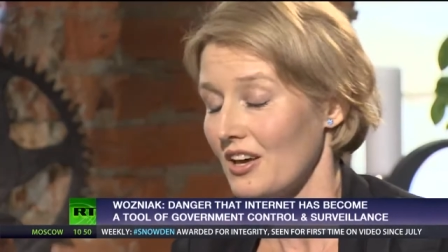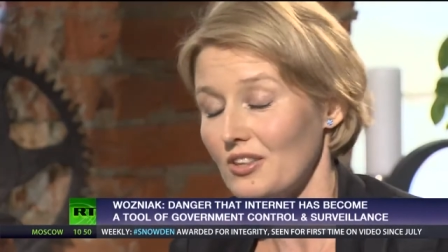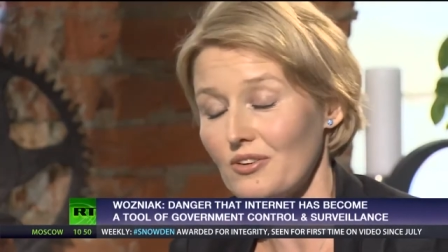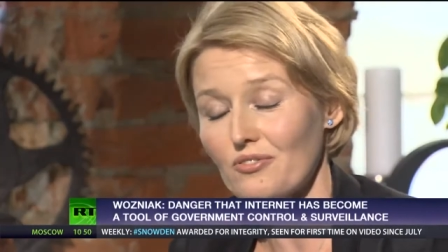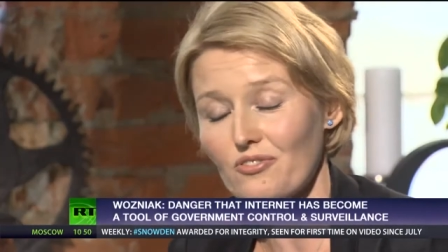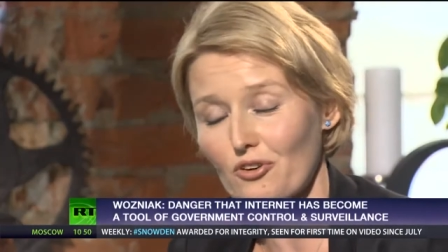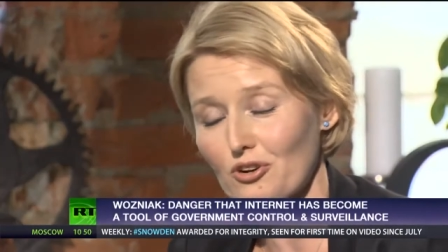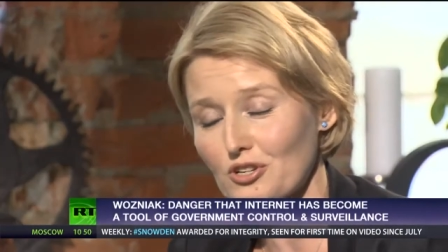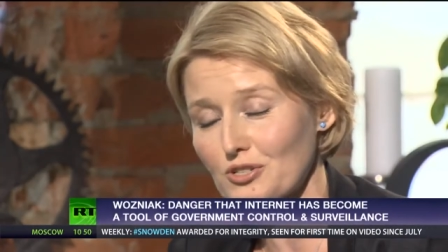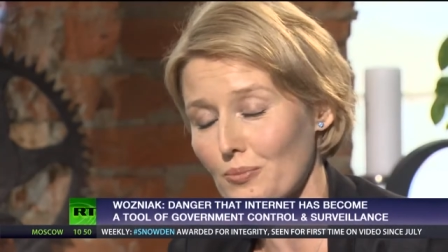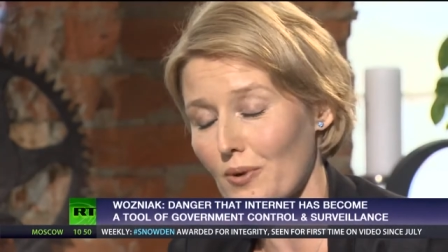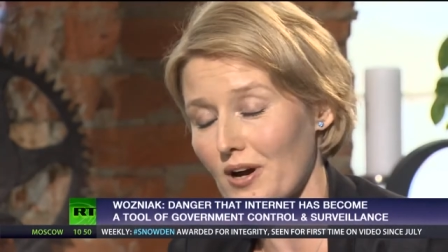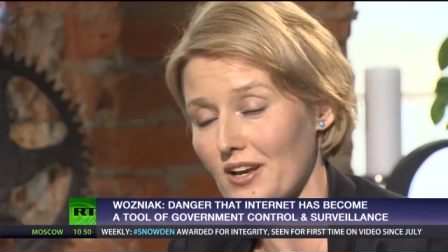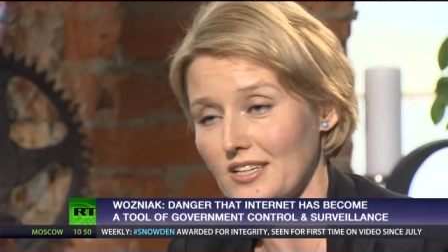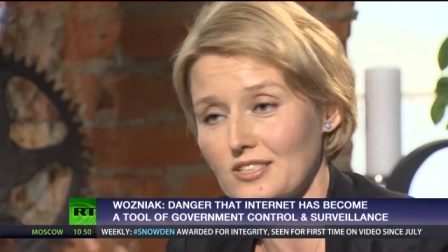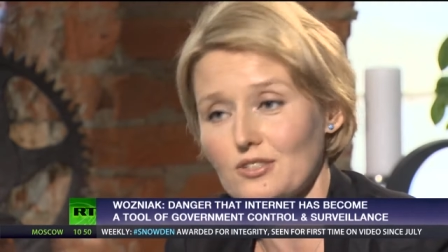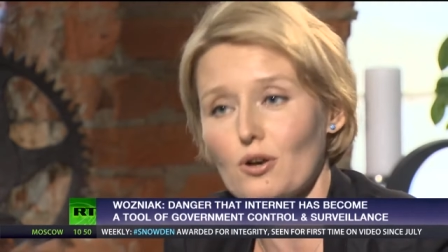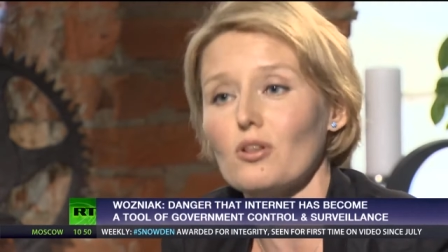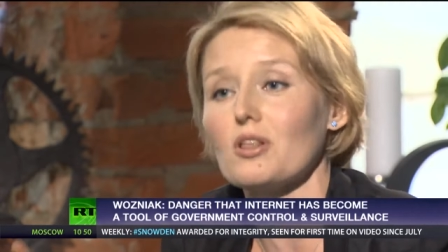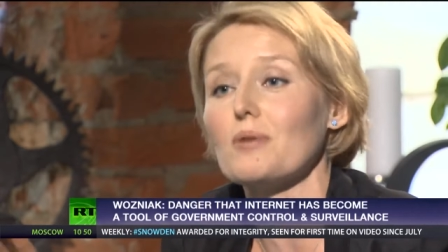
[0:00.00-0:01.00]
the first one
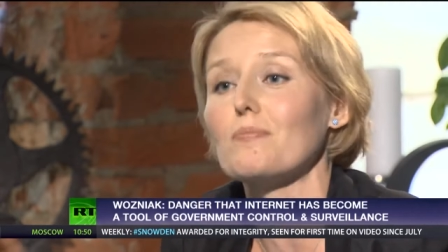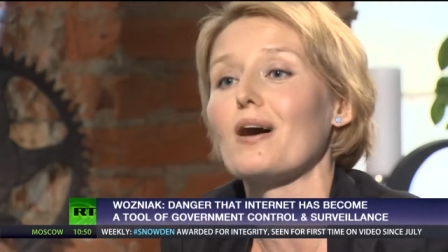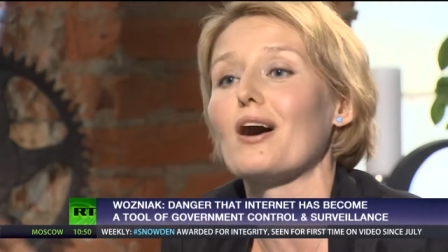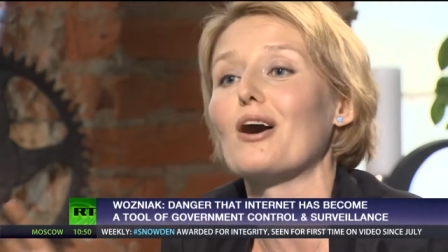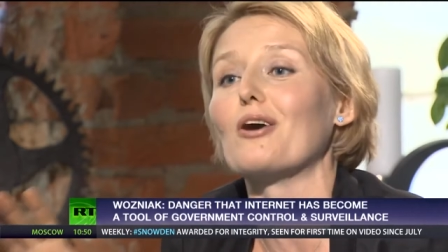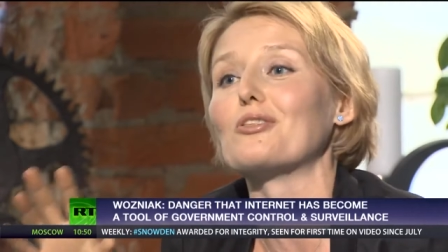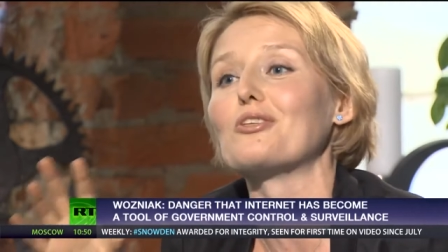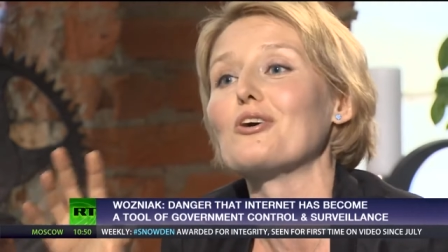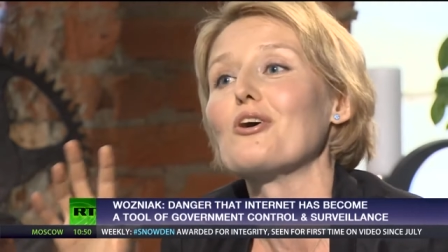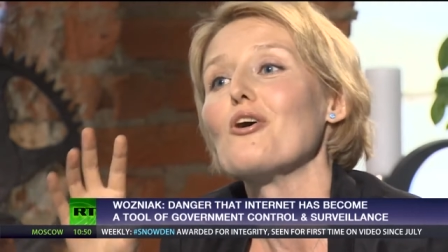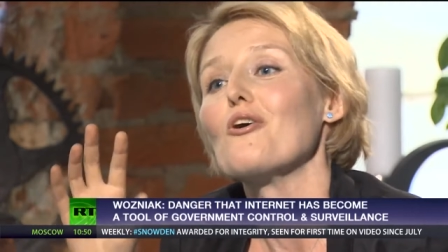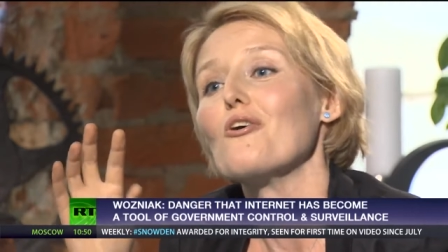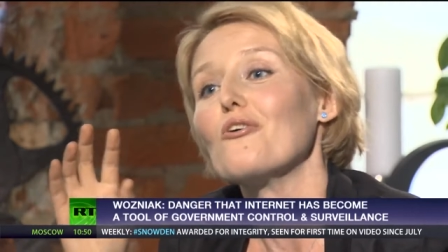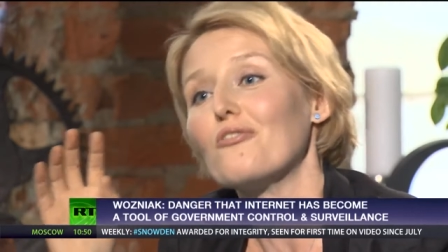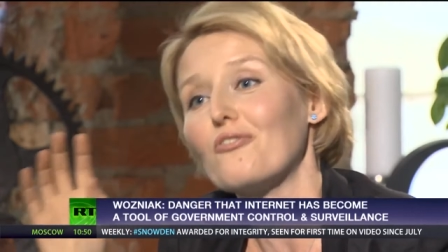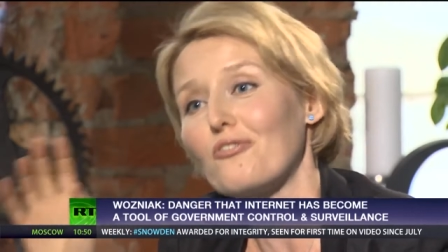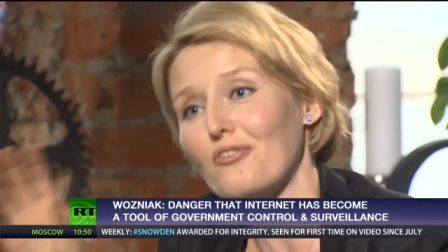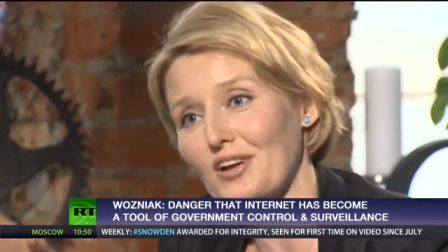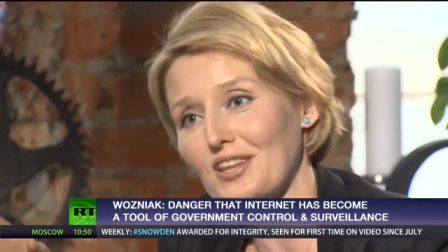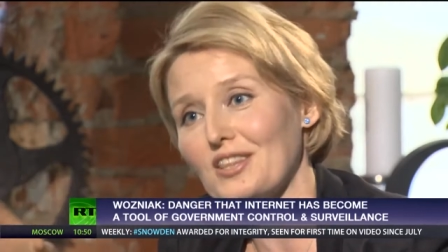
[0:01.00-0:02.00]
is all about
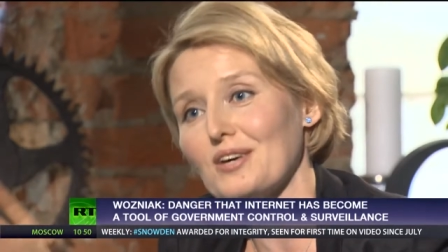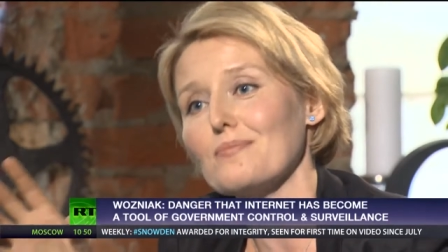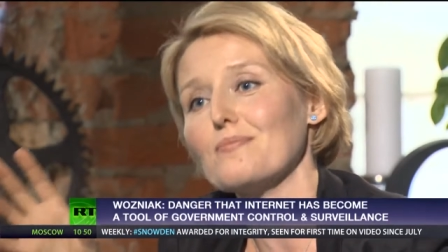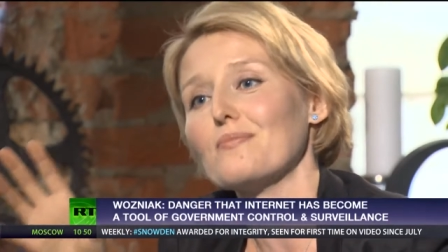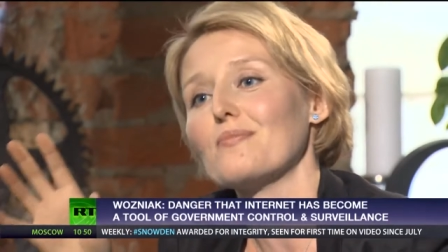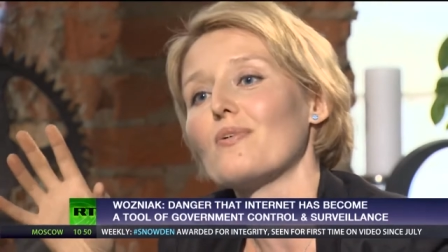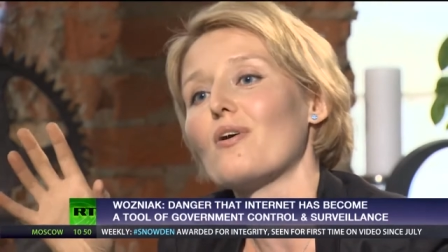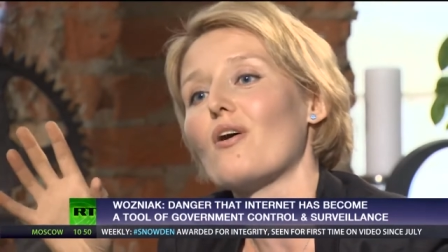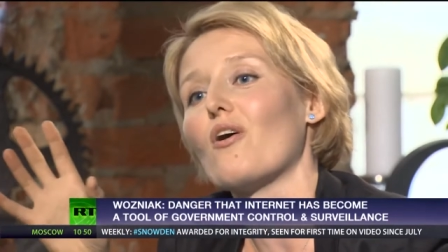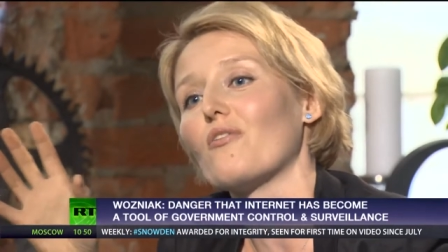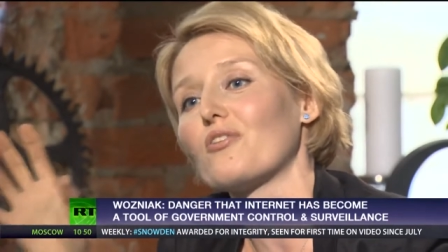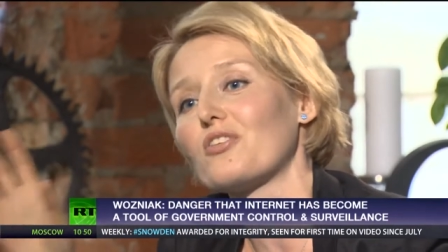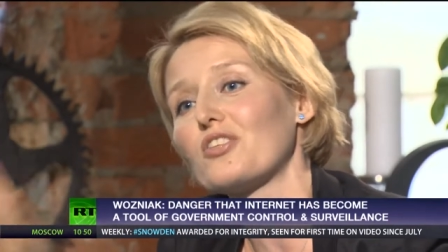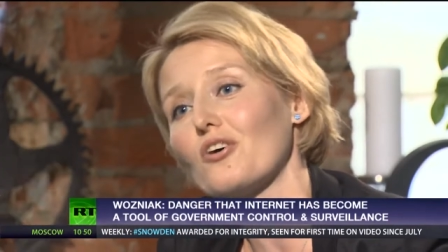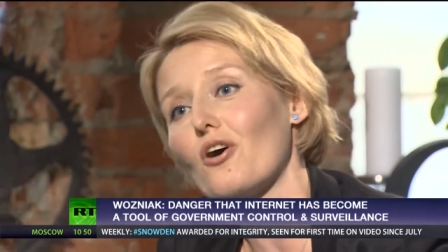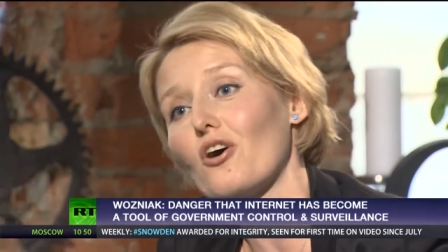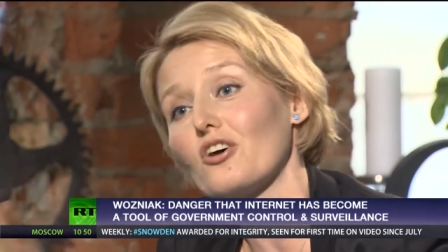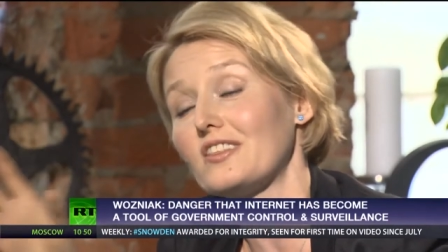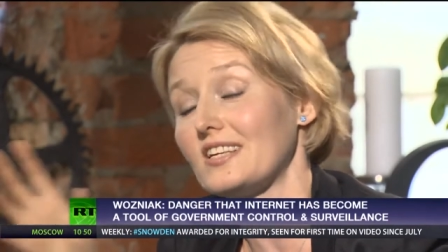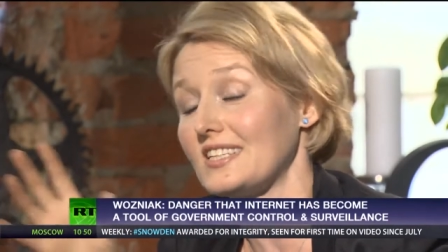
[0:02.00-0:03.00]
freedom of
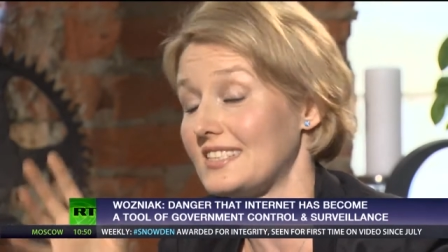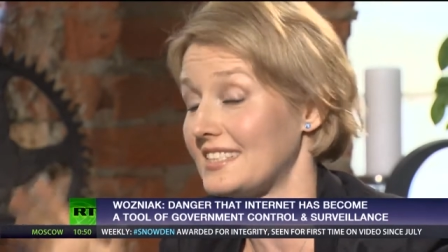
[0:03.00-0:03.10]
thought. The